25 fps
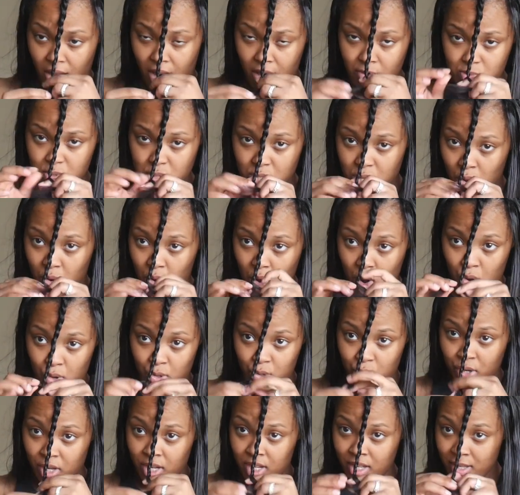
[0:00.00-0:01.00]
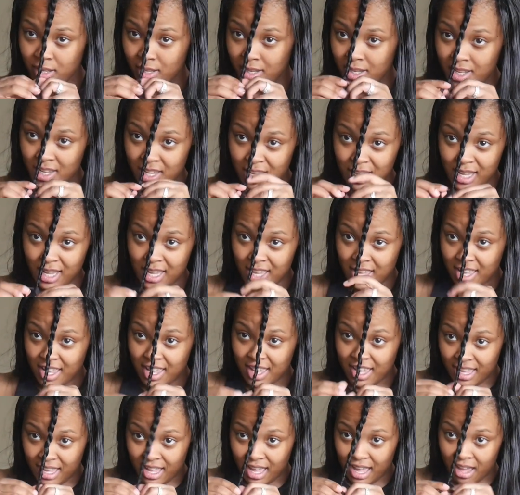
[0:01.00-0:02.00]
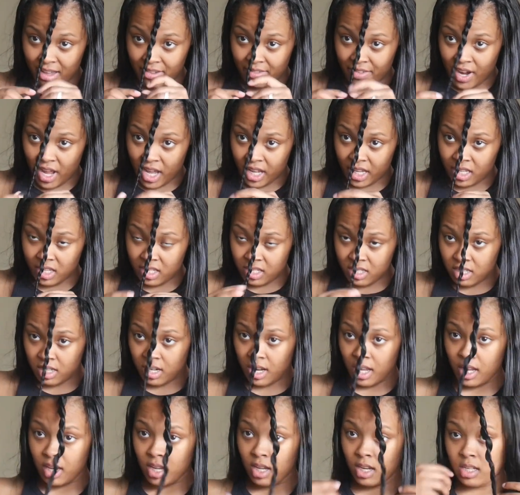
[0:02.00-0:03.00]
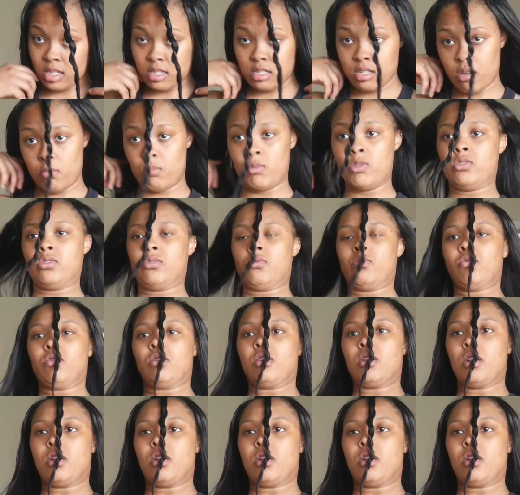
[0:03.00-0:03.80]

I'm so hungry. I have not eaten today and it's almost 2